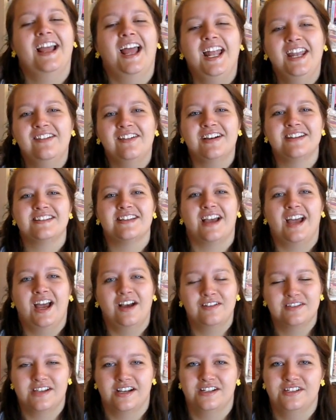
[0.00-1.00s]
Anyways,
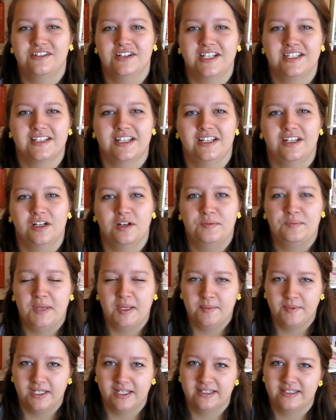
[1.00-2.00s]
I will talk to you guys later.
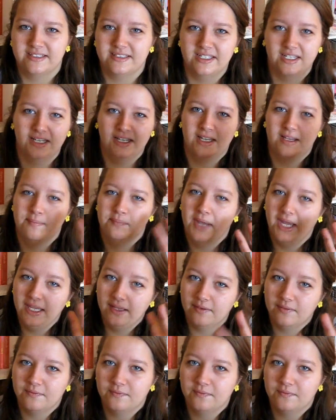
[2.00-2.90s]
Baby dust. Bye.